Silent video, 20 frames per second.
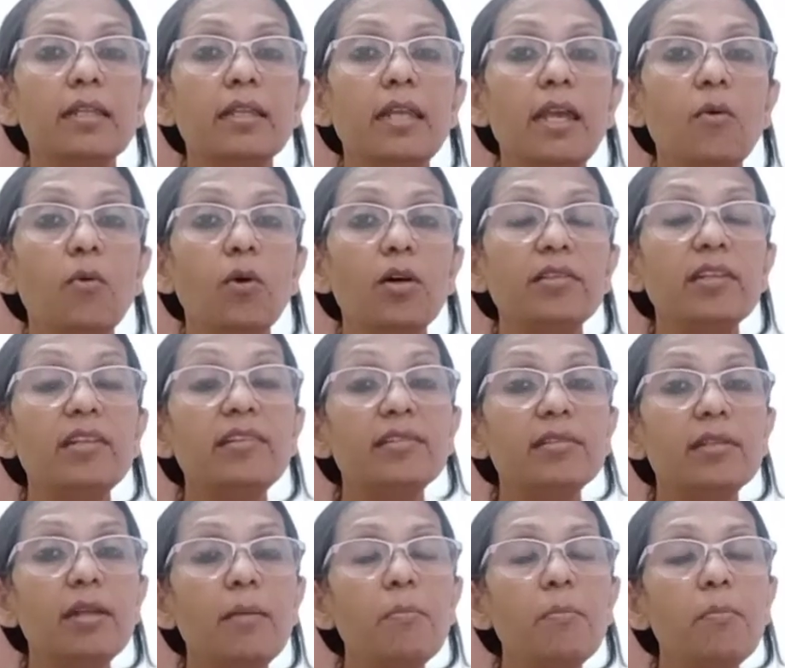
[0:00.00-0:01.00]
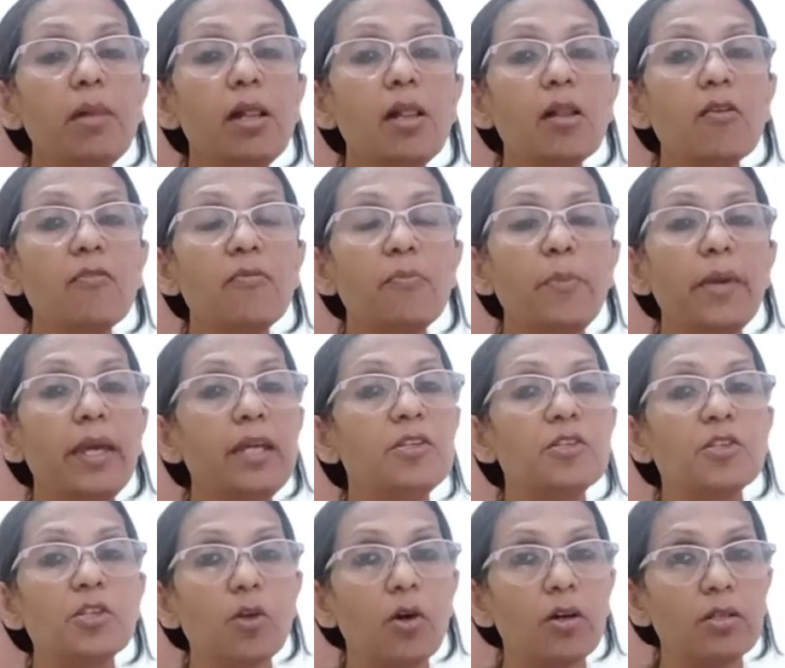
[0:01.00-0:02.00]
there was a symbol of
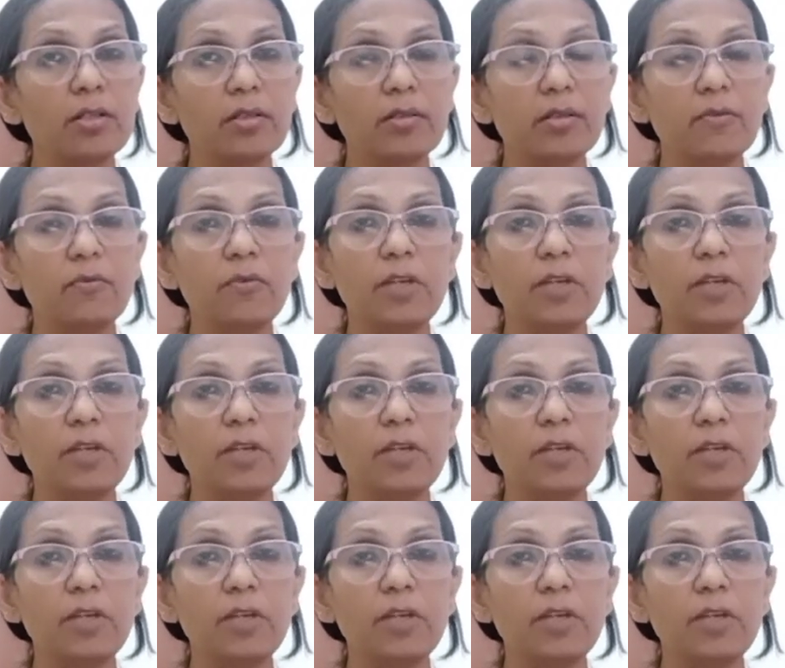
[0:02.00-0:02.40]
patriotism.